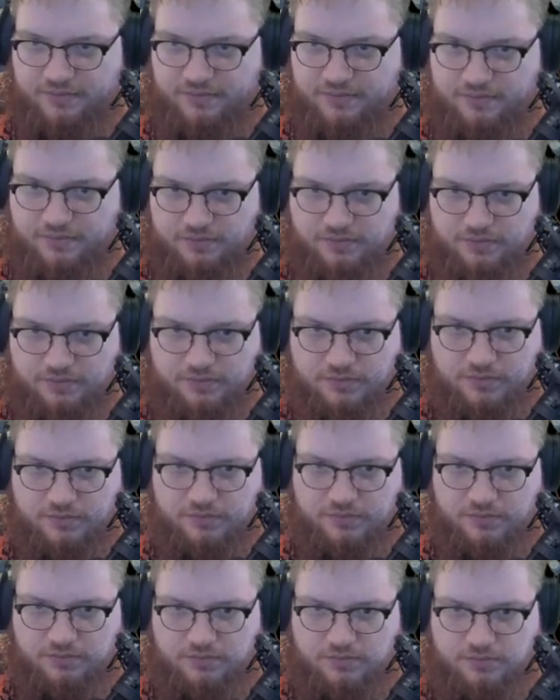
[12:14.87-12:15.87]

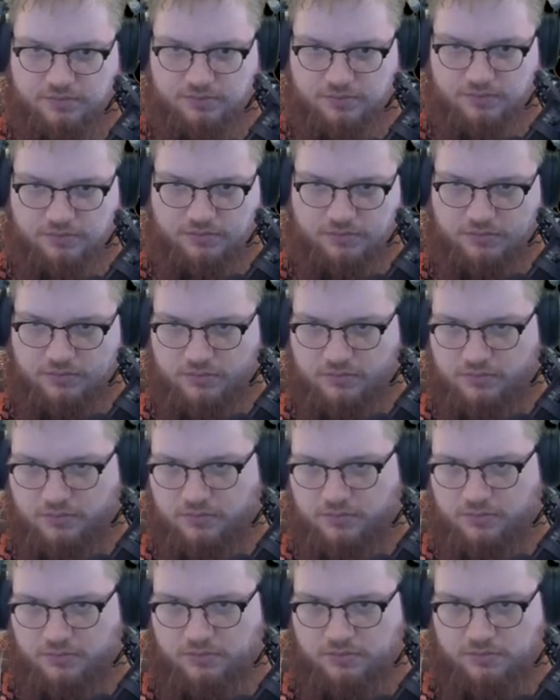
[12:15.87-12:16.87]

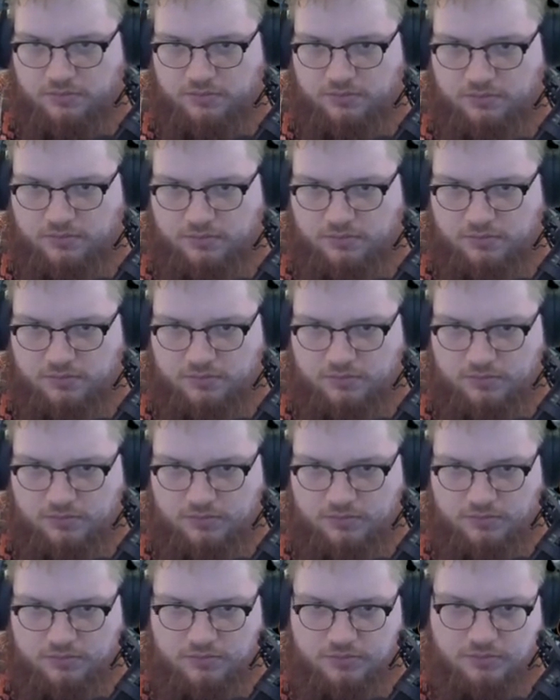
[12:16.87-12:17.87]

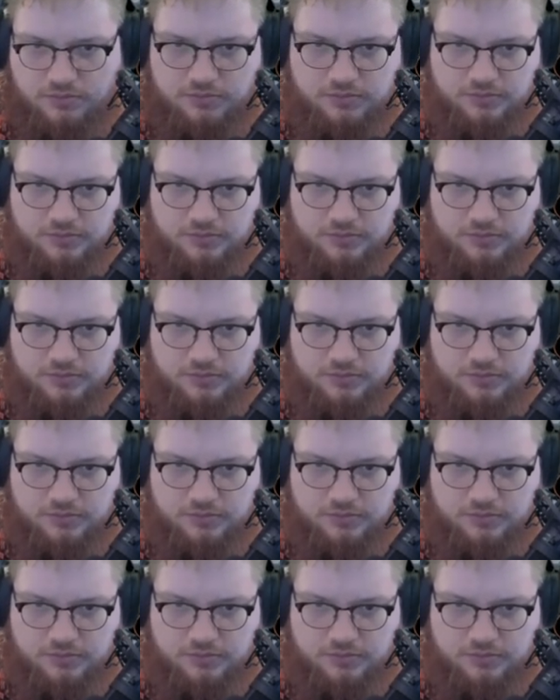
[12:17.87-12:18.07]
Nothing is said.